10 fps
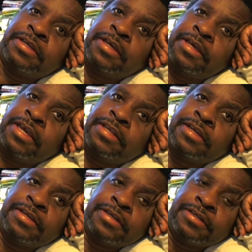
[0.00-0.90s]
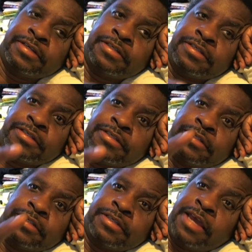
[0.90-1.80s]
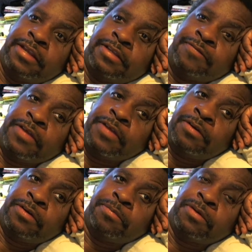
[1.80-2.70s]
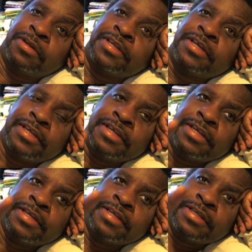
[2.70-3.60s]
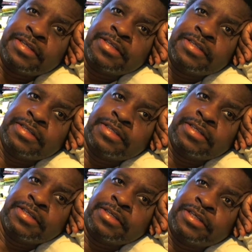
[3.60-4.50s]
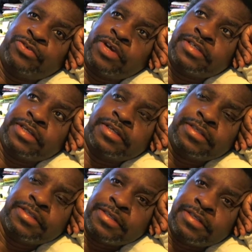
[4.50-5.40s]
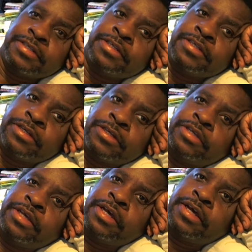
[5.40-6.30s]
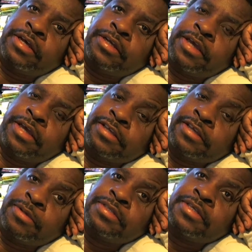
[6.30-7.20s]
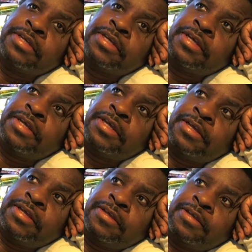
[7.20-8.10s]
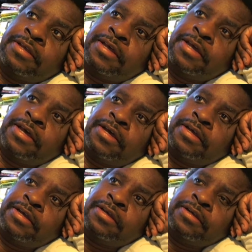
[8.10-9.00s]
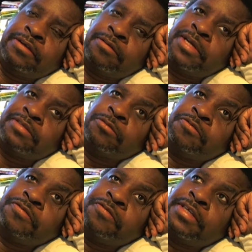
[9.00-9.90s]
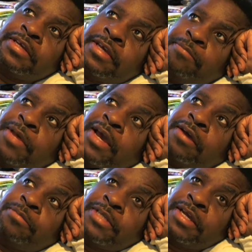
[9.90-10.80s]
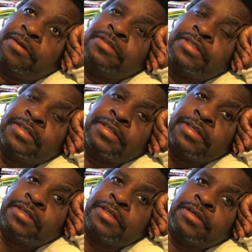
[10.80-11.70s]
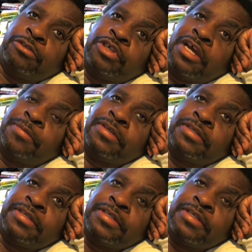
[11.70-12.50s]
eat, edit this video and upload it, get dressed, go see Kingsman's, go buy some movies, get back uptown, go shopping,